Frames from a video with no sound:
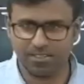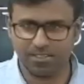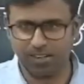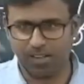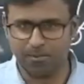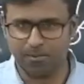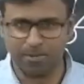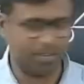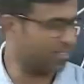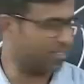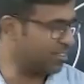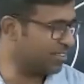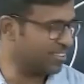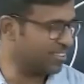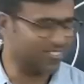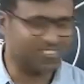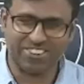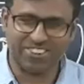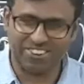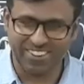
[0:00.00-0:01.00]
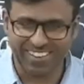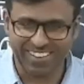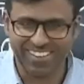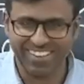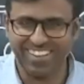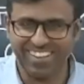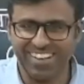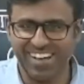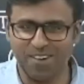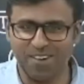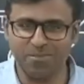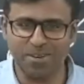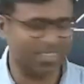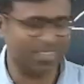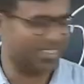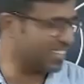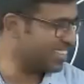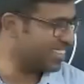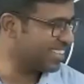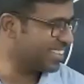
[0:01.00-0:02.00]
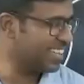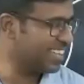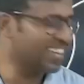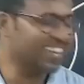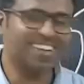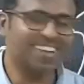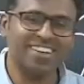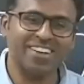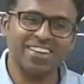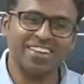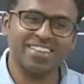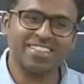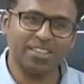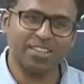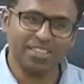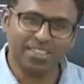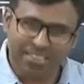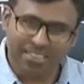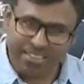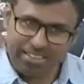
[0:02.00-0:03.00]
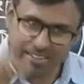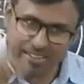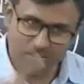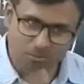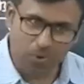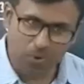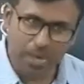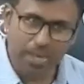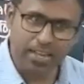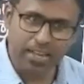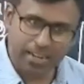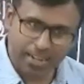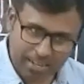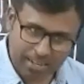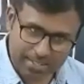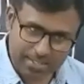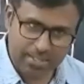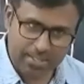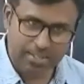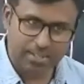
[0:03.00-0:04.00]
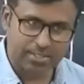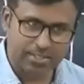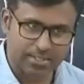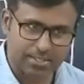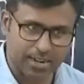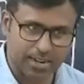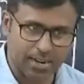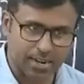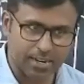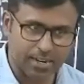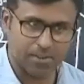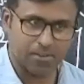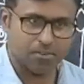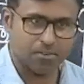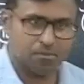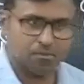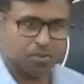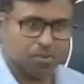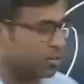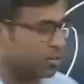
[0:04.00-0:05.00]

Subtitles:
amaidhi. Okay, amaidhi. The why reason is that we